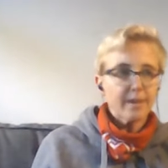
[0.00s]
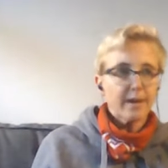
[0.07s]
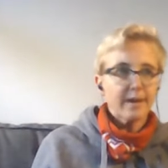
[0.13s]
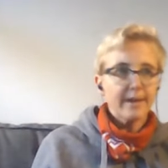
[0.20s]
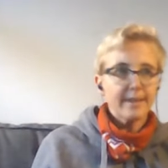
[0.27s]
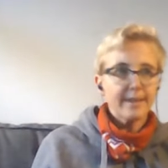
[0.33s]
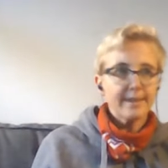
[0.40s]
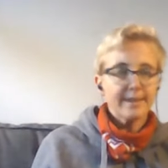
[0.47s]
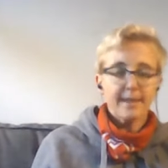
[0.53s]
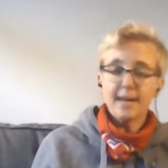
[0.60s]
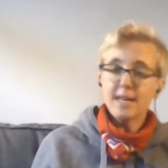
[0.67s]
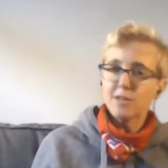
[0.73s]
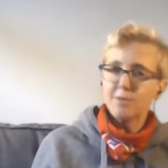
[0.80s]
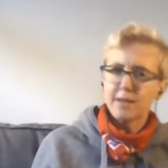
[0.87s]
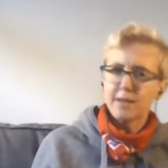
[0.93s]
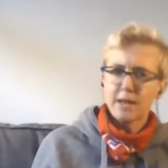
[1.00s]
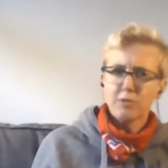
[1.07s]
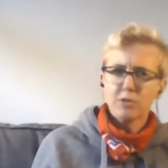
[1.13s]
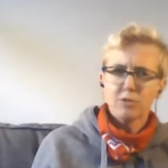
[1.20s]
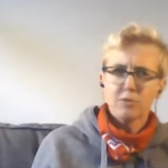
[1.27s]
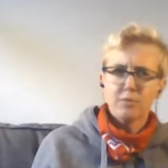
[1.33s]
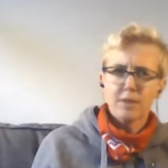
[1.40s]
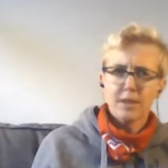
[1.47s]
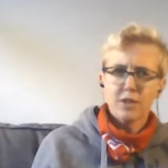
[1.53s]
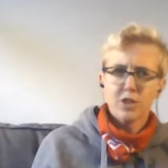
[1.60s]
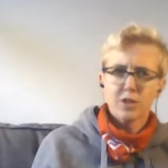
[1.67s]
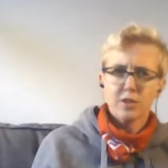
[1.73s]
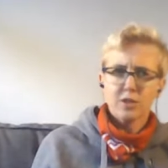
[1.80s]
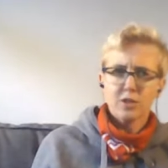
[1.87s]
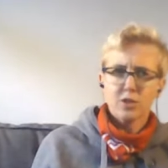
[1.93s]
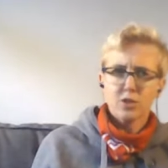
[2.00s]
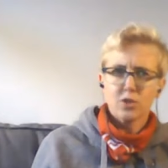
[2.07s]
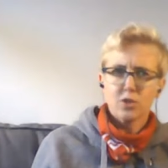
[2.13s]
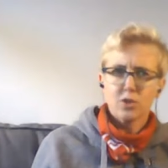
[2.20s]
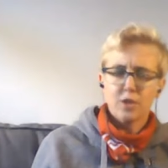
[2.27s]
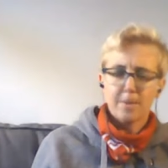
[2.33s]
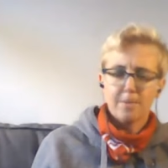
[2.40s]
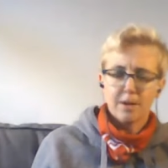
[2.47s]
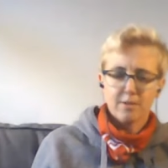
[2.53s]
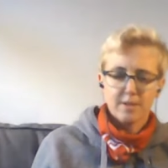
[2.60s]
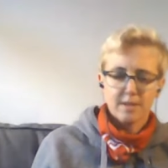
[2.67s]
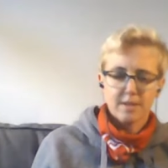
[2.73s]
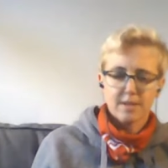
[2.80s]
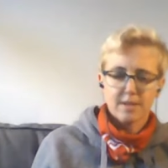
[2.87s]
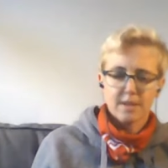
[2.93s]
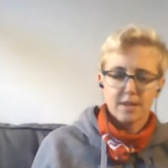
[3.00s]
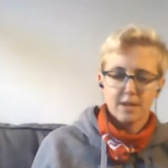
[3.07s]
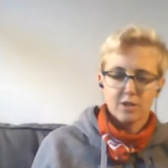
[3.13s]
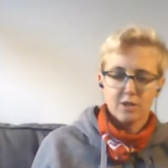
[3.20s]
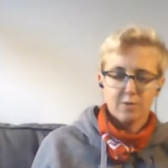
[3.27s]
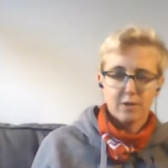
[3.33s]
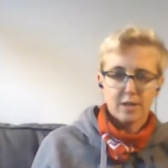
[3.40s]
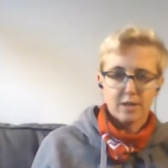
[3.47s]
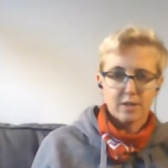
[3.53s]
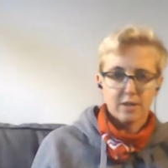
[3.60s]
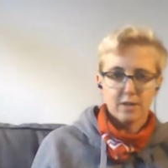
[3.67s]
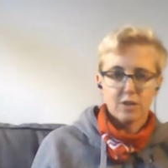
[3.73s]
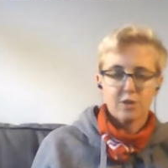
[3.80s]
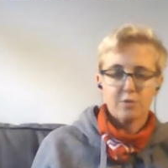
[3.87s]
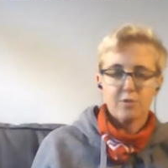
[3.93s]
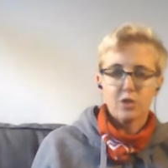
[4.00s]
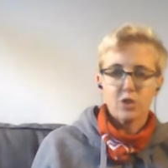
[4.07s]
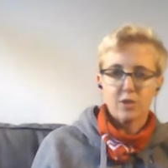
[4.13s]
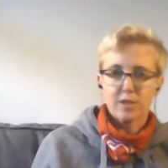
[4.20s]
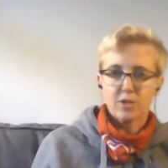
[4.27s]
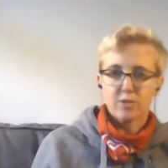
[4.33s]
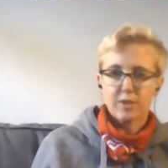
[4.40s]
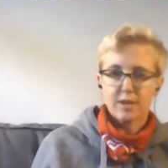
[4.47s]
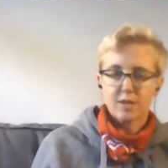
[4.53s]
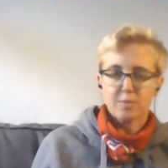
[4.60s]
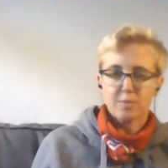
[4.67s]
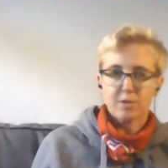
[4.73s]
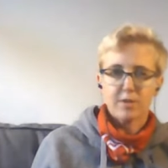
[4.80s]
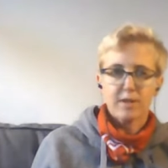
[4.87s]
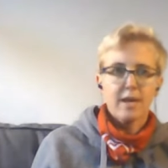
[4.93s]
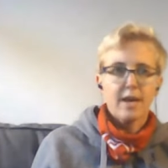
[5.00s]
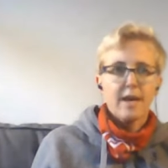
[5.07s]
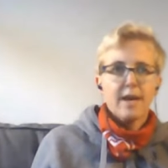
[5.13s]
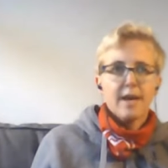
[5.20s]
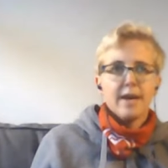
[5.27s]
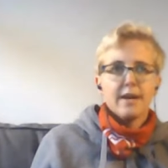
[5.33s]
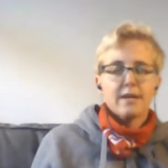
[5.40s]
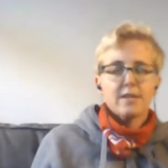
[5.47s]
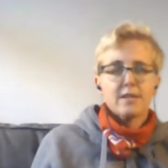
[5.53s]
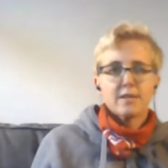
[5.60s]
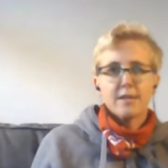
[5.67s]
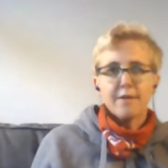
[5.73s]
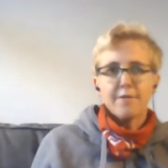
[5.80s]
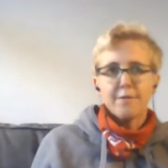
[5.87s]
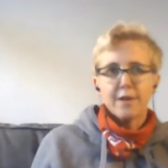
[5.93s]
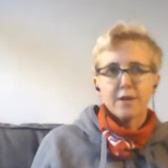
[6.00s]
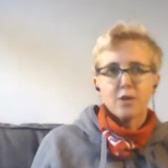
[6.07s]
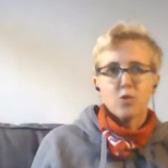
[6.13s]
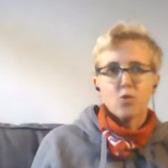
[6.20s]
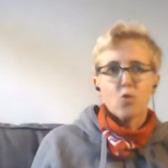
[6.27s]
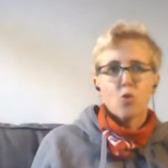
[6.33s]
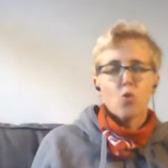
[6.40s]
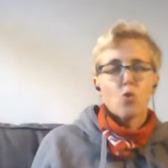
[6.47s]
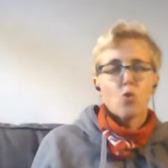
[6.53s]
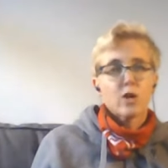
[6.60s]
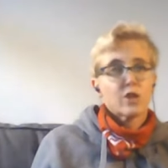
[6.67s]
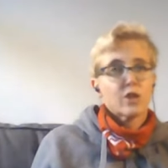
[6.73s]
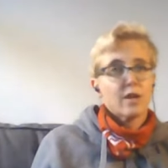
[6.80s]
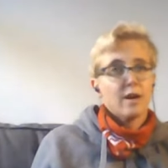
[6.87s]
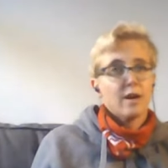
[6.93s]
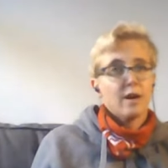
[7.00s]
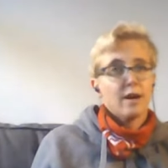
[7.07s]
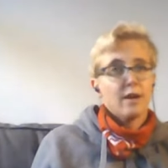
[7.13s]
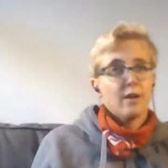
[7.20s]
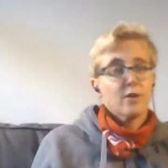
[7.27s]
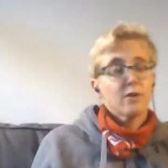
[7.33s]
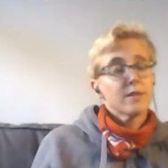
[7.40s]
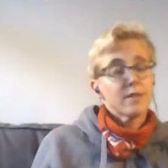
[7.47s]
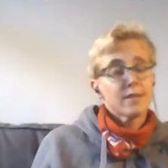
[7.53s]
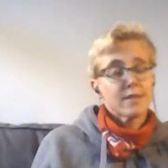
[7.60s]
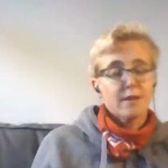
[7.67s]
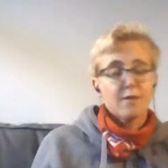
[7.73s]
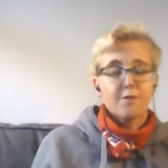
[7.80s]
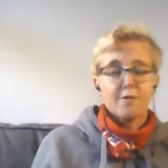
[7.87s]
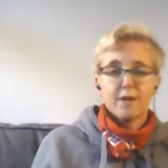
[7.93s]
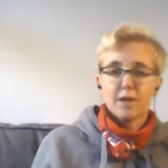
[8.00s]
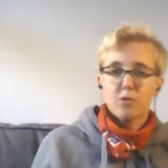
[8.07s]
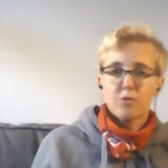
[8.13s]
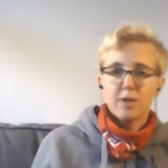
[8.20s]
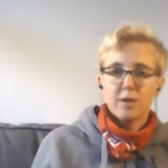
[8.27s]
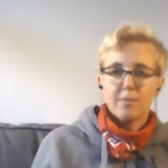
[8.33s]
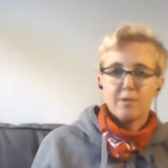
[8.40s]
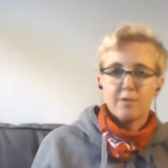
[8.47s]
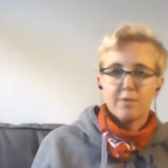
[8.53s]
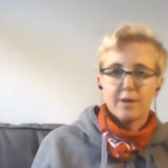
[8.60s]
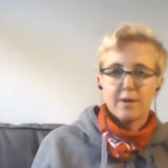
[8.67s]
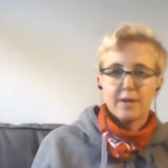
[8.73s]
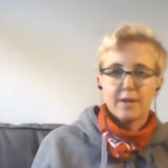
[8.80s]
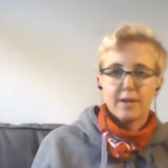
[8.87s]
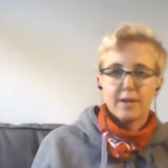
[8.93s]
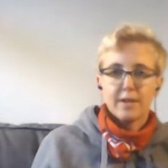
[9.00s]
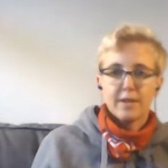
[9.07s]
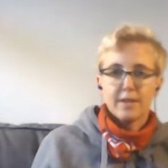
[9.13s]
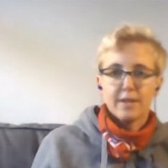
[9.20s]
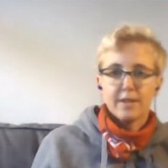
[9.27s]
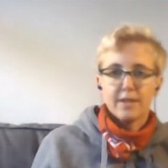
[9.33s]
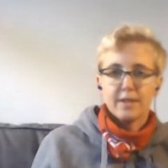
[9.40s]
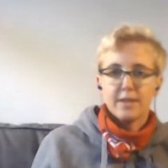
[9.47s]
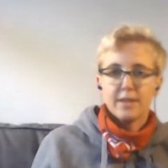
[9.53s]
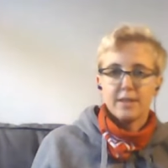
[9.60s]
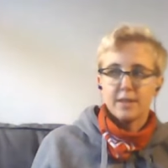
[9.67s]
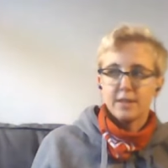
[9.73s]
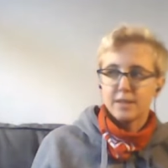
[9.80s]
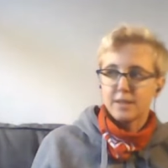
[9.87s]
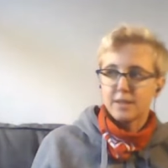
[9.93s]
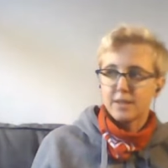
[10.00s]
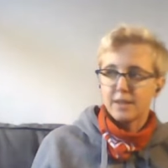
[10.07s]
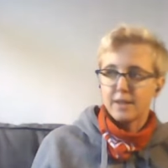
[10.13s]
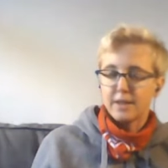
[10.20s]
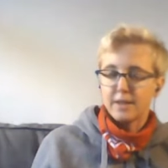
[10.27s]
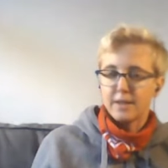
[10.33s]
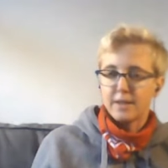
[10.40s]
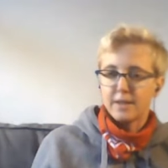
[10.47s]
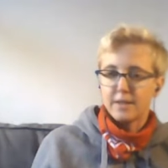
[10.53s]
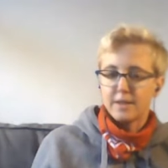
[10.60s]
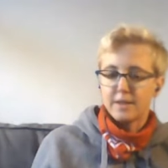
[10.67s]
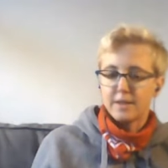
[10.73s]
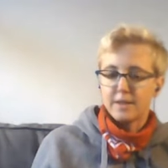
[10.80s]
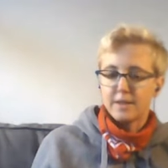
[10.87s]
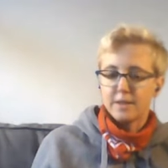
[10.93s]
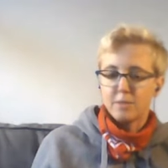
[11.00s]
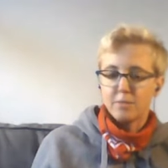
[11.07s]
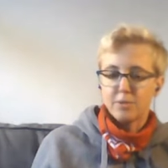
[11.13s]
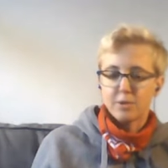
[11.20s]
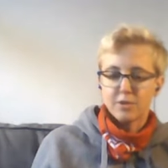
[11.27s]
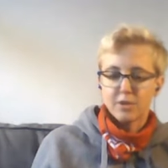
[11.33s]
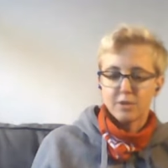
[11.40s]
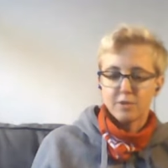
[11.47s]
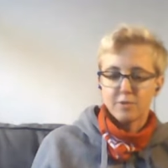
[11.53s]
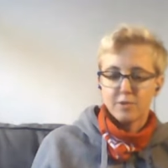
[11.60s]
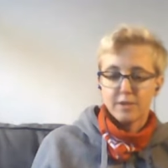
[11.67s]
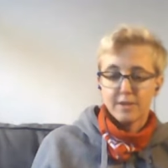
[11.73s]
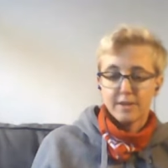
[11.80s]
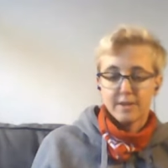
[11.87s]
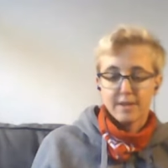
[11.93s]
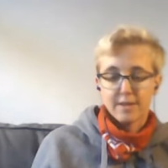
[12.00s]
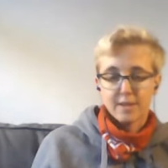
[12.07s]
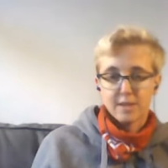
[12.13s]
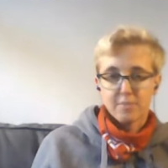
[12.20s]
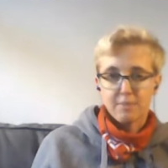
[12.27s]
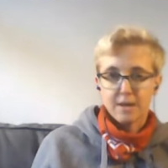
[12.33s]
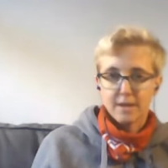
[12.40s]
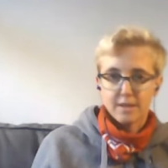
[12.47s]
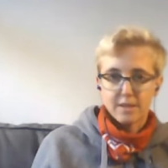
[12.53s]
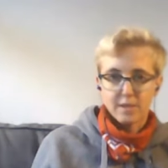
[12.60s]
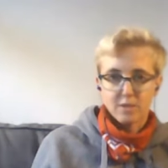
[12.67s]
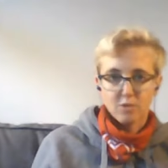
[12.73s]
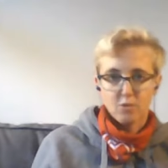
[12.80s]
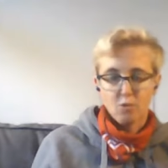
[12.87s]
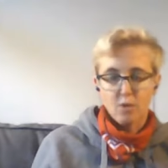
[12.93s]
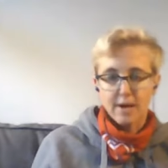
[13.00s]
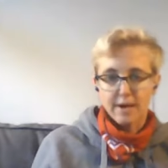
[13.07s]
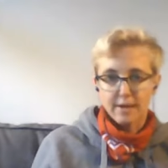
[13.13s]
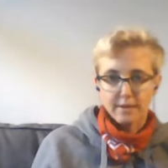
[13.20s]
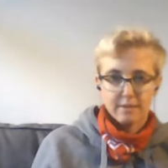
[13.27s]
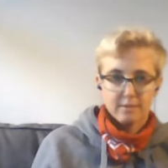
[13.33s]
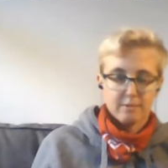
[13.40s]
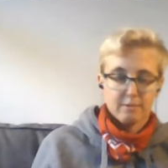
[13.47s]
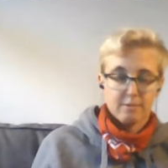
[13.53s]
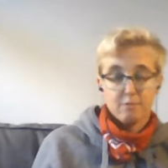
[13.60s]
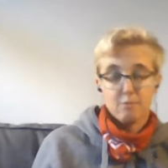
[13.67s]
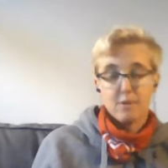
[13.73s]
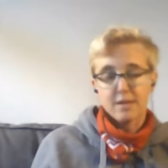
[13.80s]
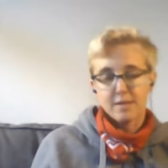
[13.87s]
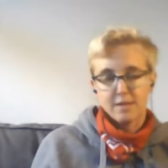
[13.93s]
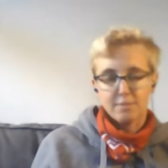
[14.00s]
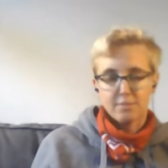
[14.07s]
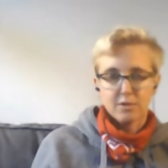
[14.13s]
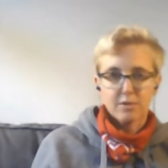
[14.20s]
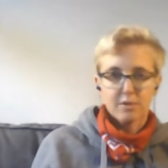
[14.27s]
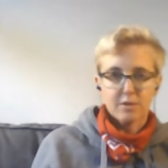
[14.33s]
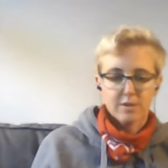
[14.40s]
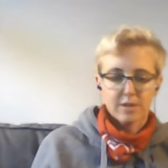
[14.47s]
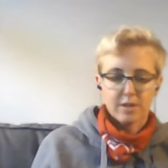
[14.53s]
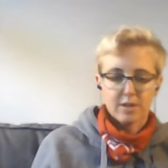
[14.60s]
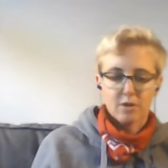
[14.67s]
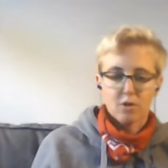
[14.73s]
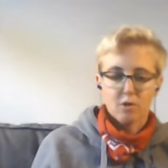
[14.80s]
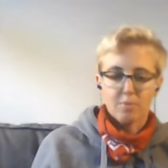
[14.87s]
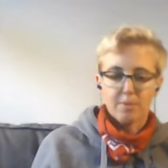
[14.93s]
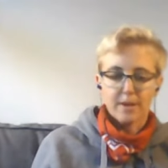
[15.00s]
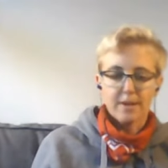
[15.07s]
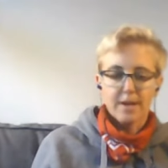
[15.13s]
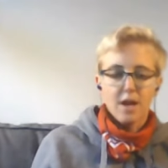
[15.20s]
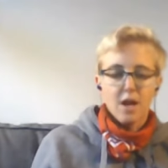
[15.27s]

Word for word: And the last thing I want to mention to you about this uh, individual individual transport is something which I honestly think will be very uh, needed and uh, important for the next months while once the borders are open,